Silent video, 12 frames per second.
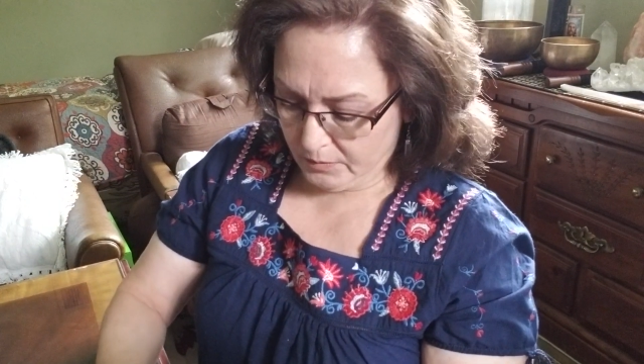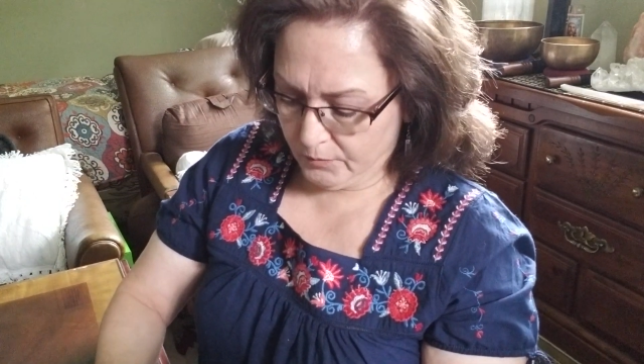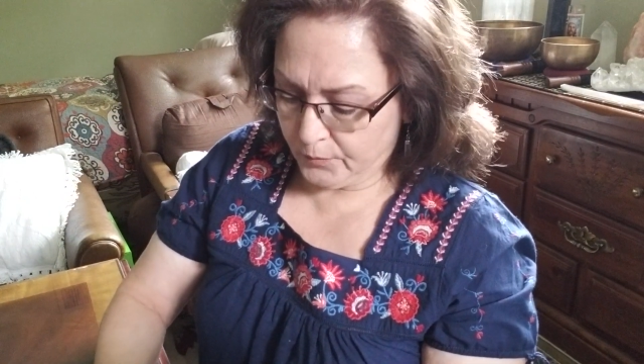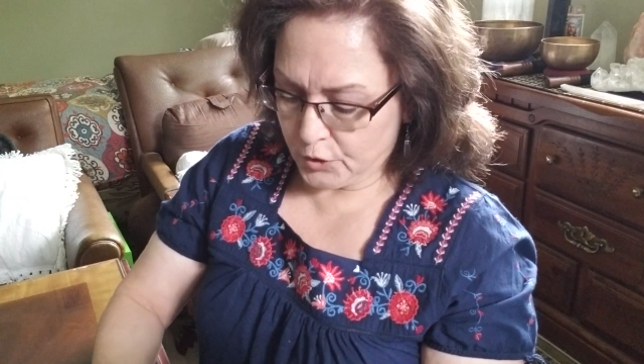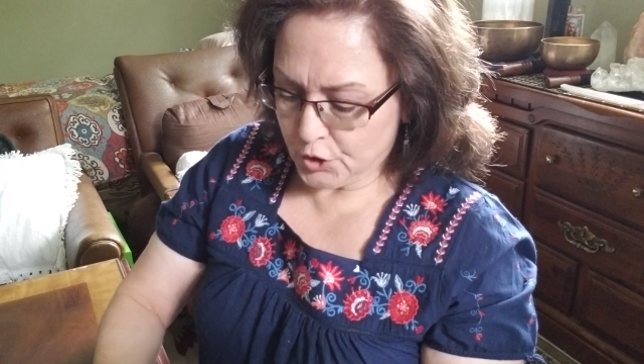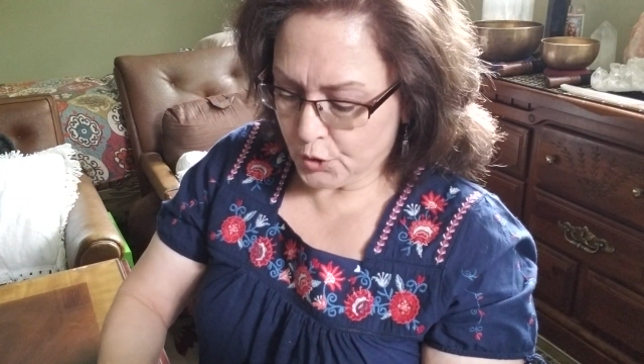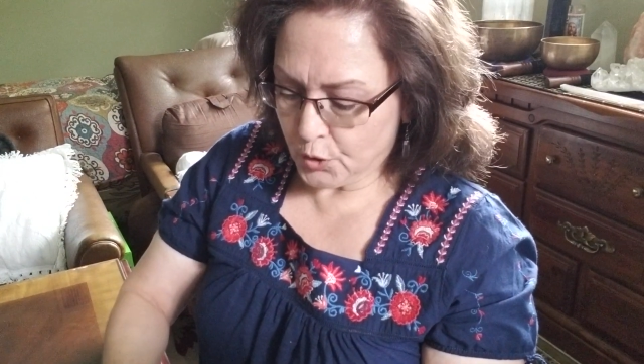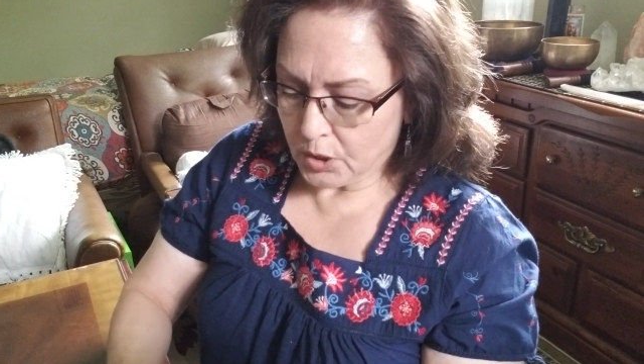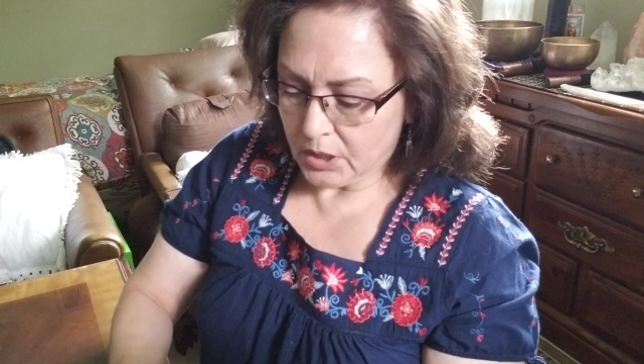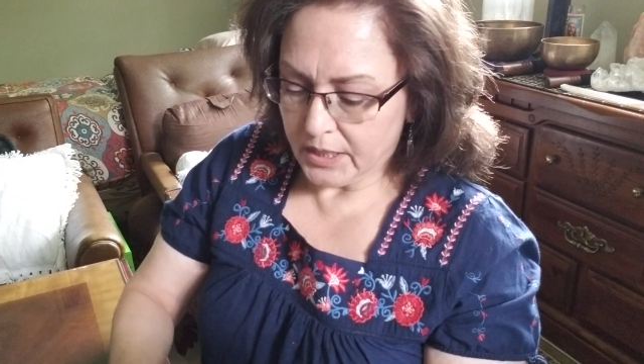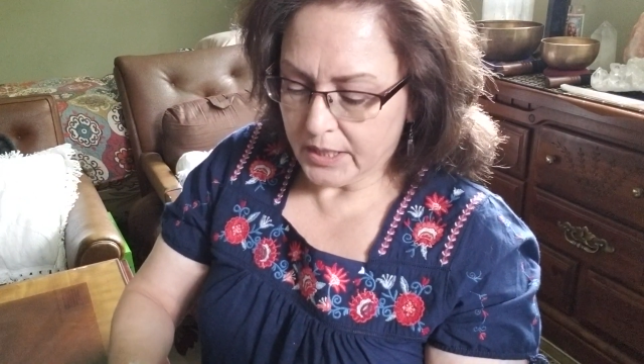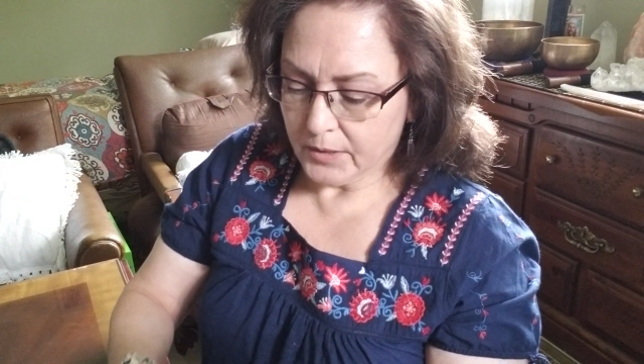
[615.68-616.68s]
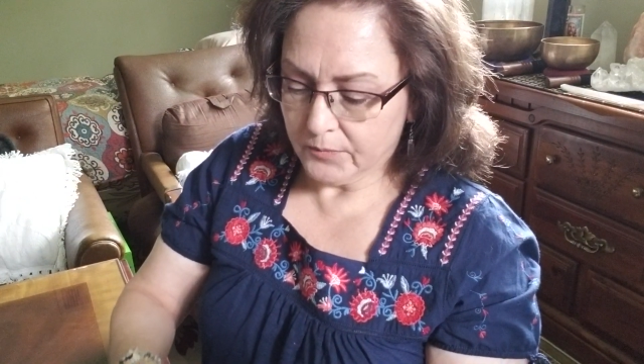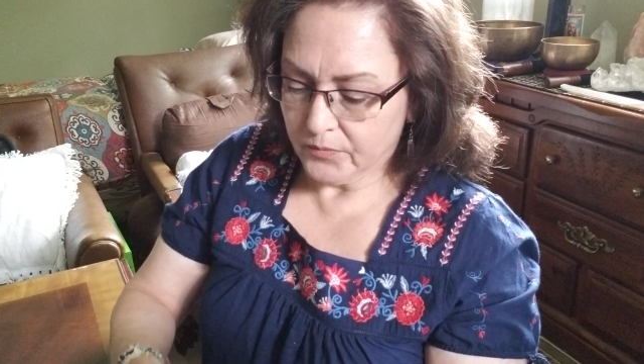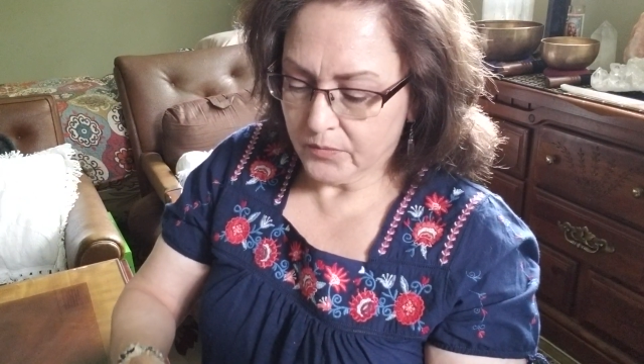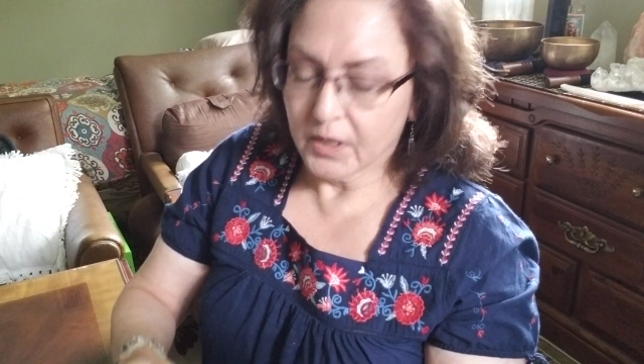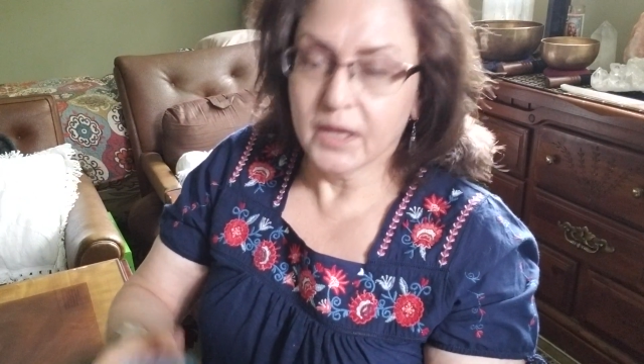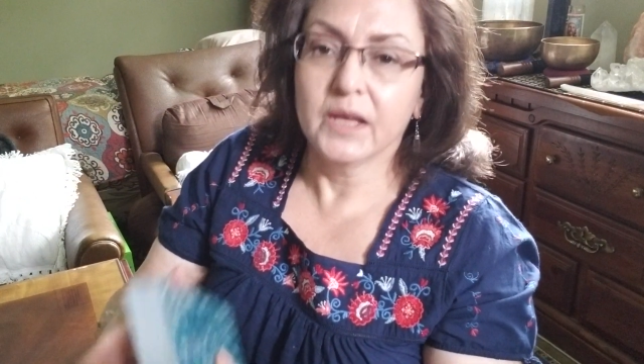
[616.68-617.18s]
for journaling.
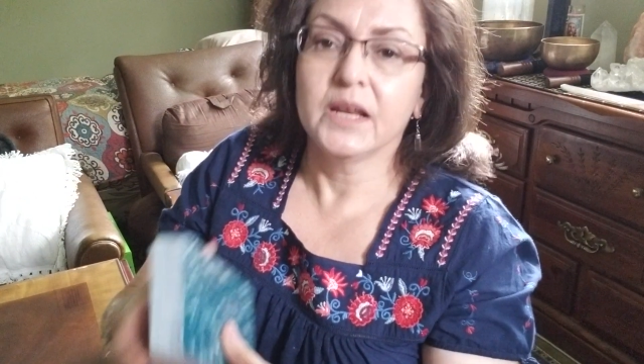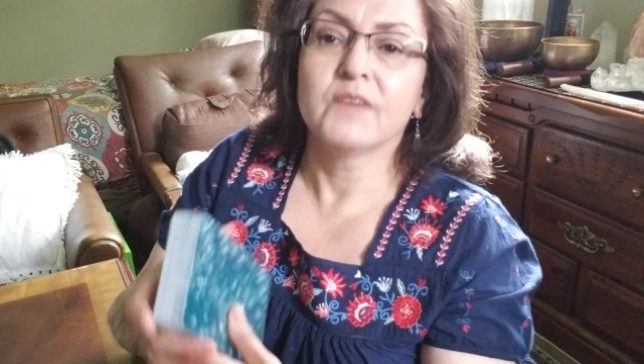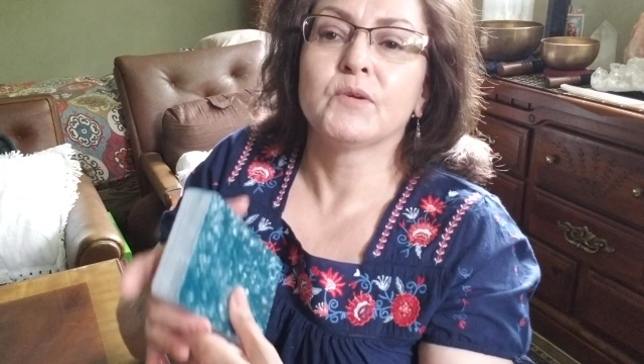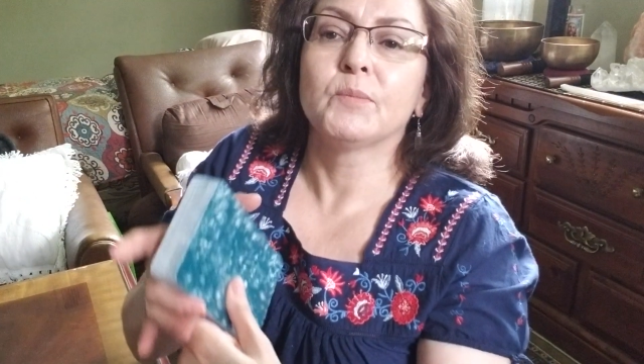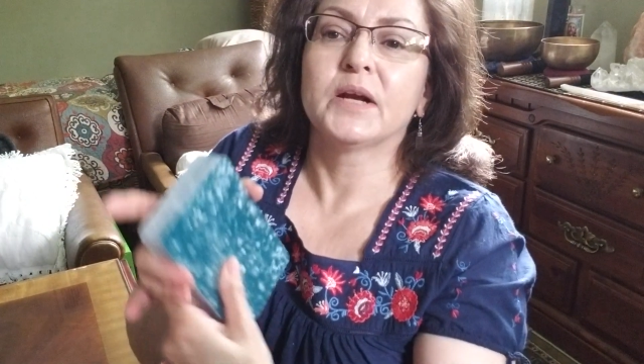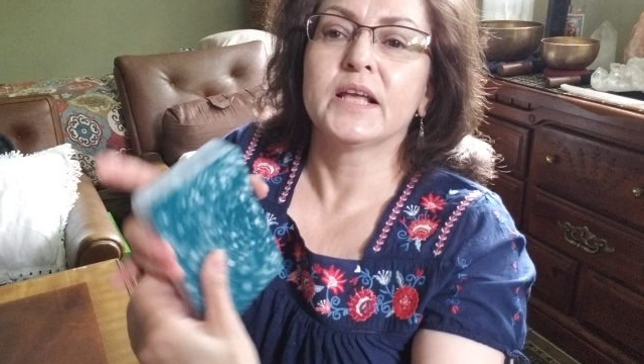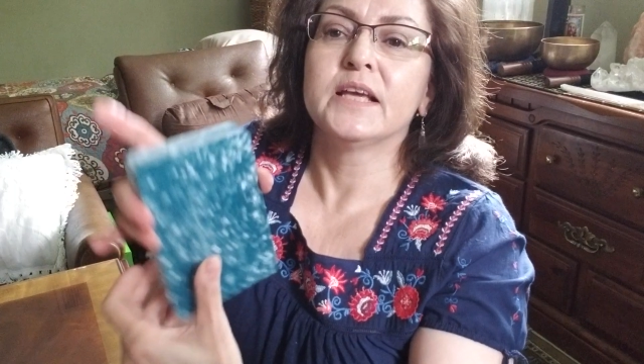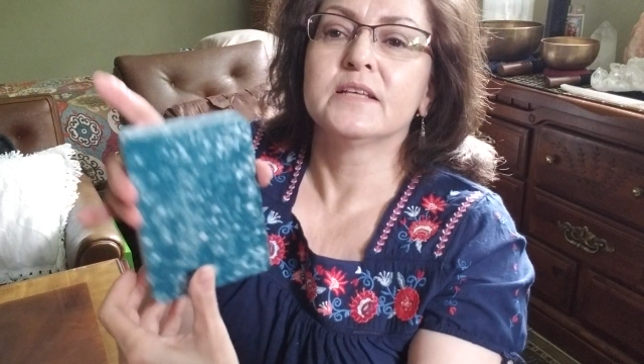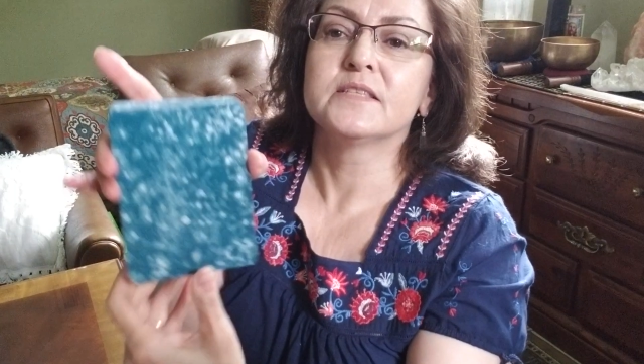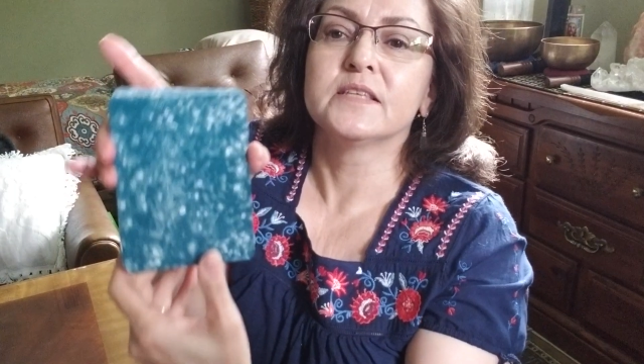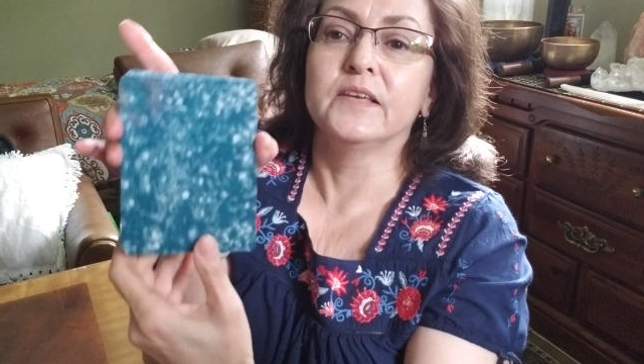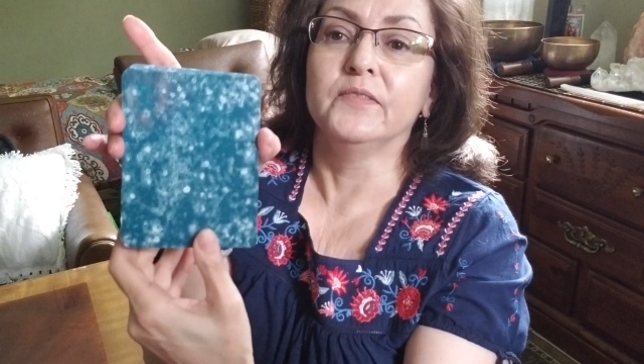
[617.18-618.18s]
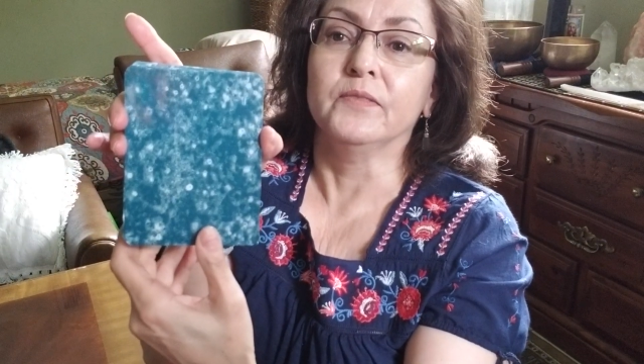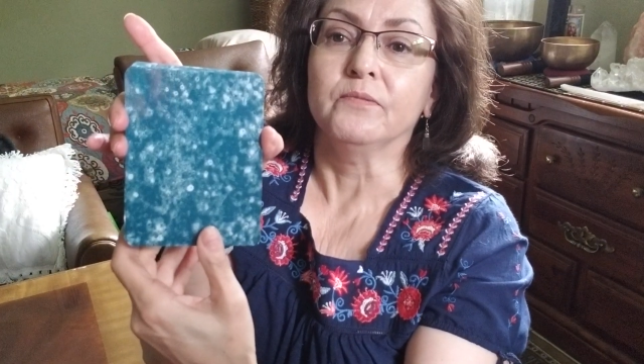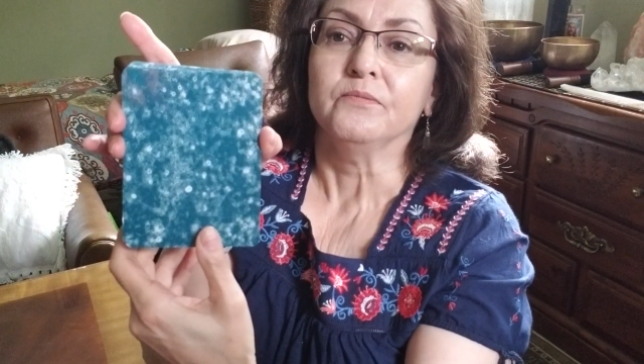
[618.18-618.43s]
And everybody has seen